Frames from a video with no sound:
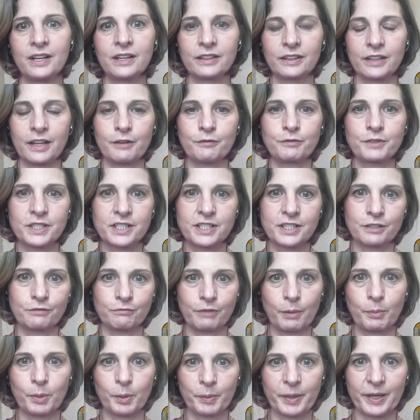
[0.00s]
loved to
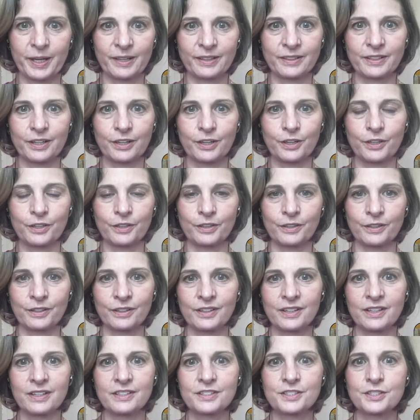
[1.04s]
rubber band her
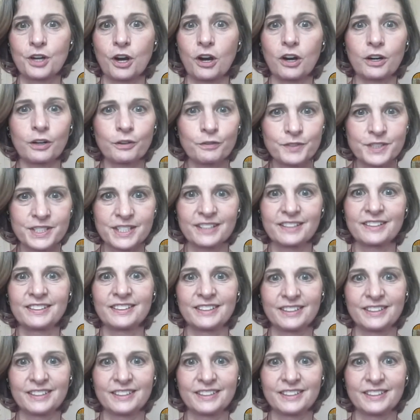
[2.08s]
scarves,